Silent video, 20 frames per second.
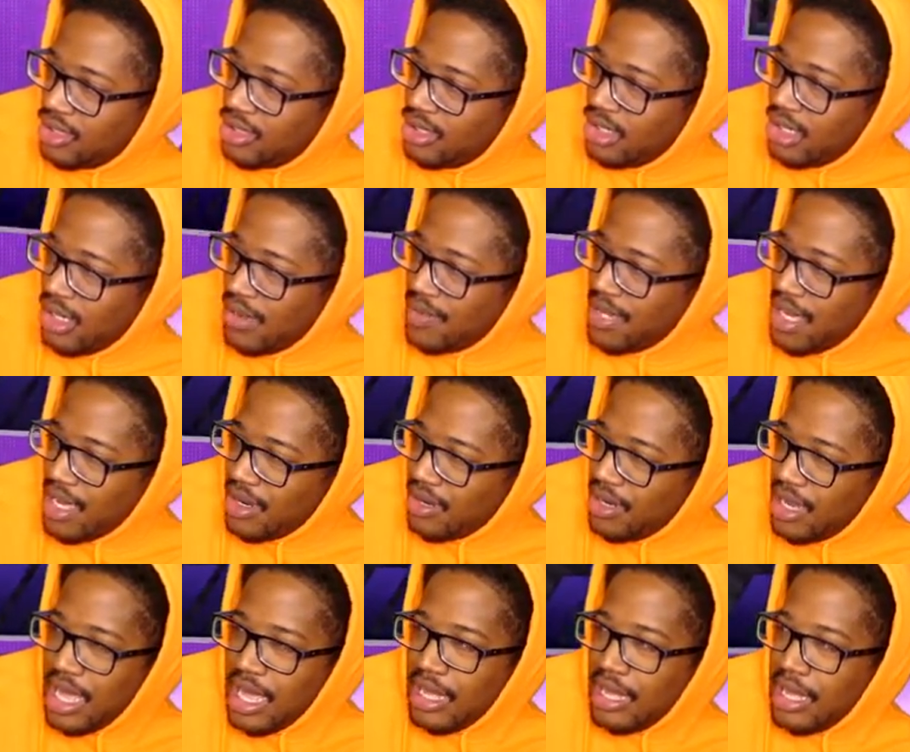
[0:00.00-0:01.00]
I mean, I
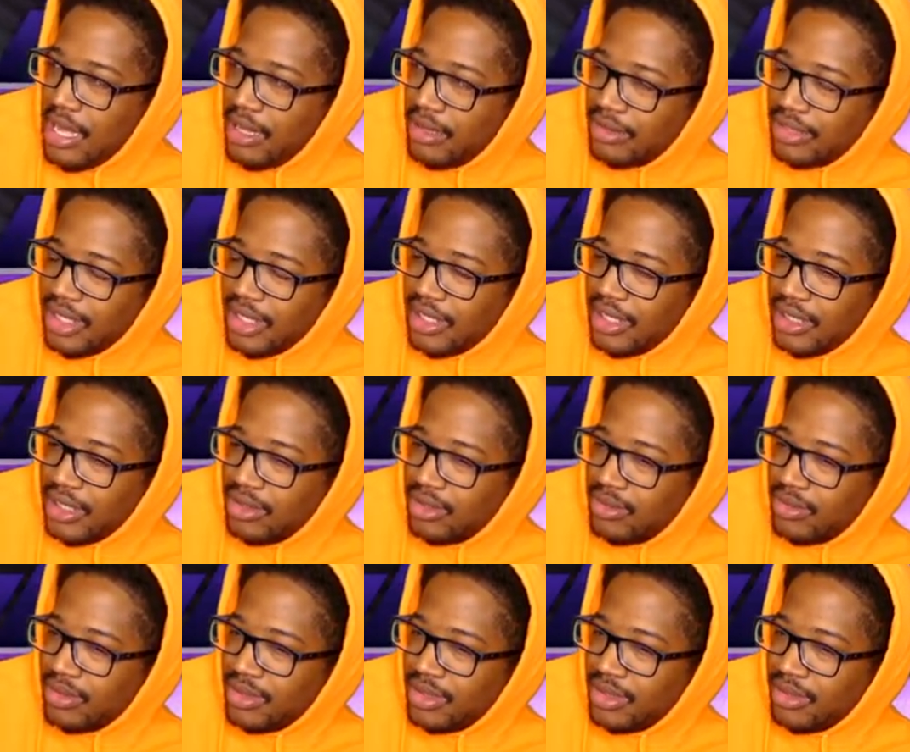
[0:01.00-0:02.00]
don't. I, will tell
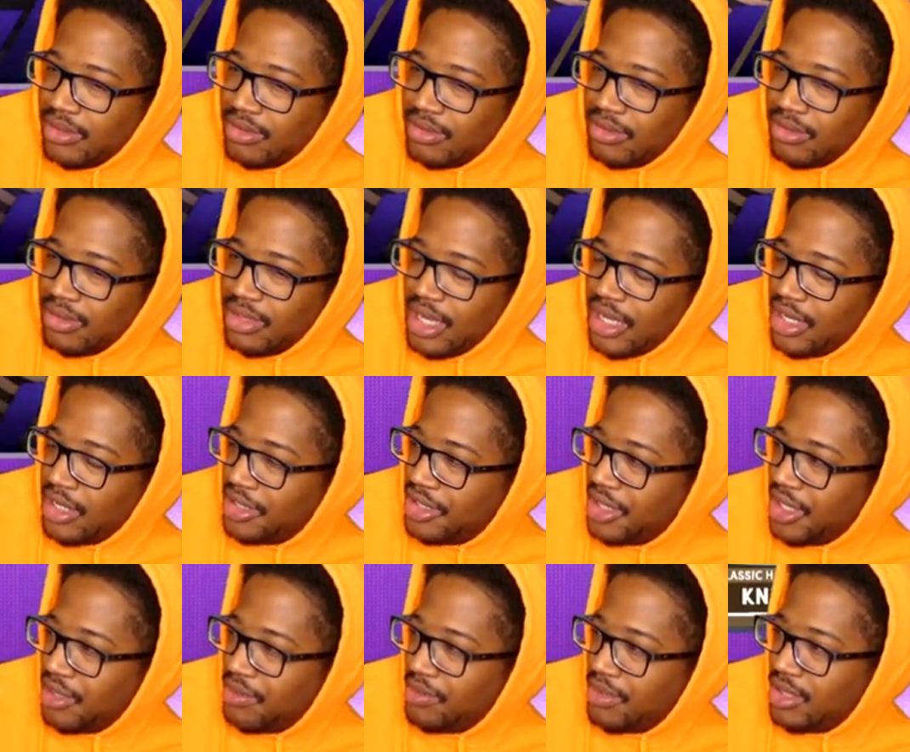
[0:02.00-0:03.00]
y'all. Y'all get
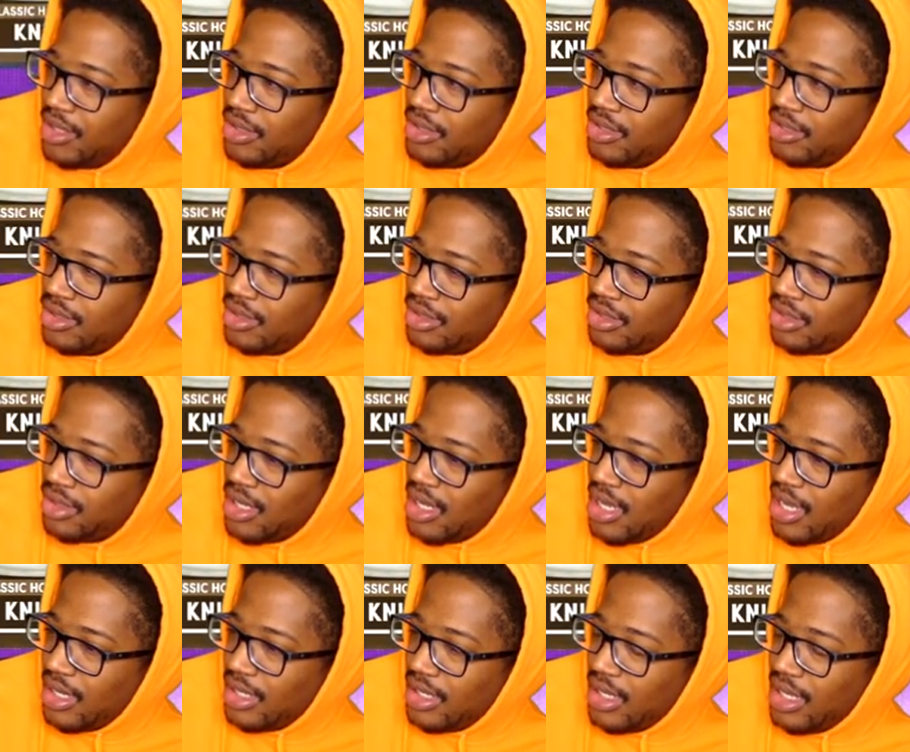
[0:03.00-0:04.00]
shape, bro.
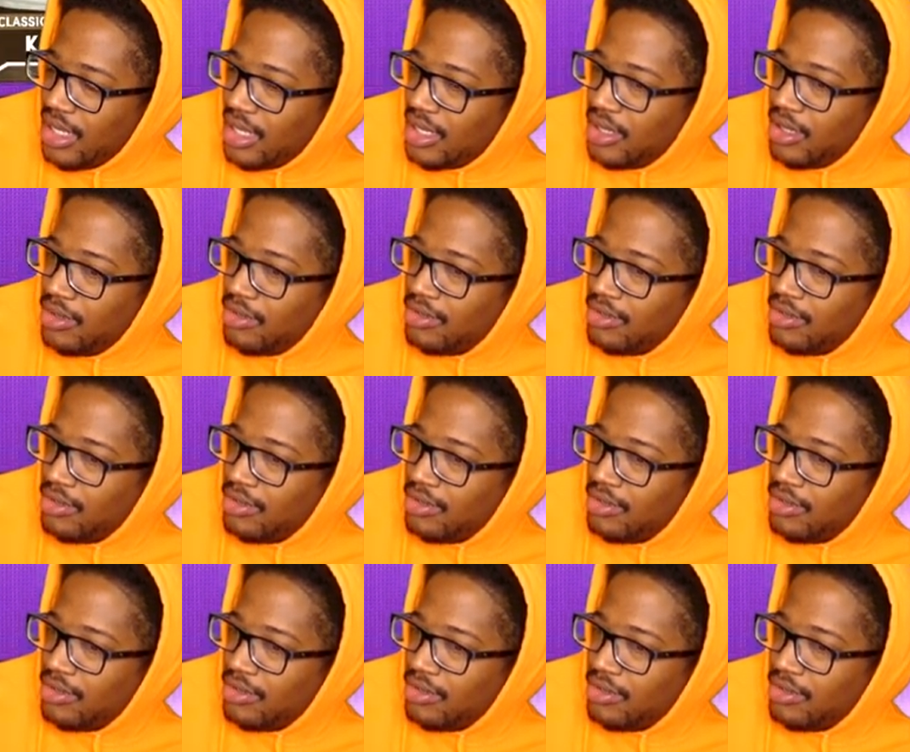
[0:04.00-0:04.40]
God damn.